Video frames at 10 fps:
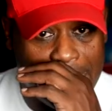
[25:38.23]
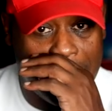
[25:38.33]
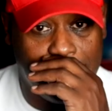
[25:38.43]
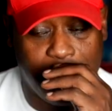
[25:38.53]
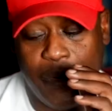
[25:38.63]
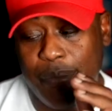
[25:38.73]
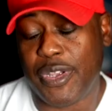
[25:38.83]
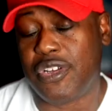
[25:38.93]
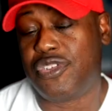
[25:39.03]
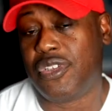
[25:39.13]
now
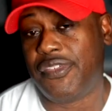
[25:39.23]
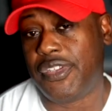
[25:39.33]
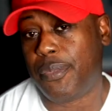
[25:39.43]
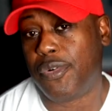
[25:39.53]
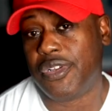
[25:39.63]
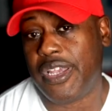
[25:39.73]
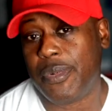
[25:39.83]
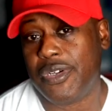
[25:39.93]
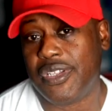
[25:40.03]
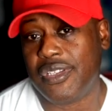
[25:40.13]
because you live in a poor
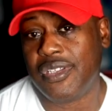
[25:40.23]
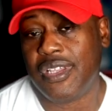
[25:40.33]
neighborhood.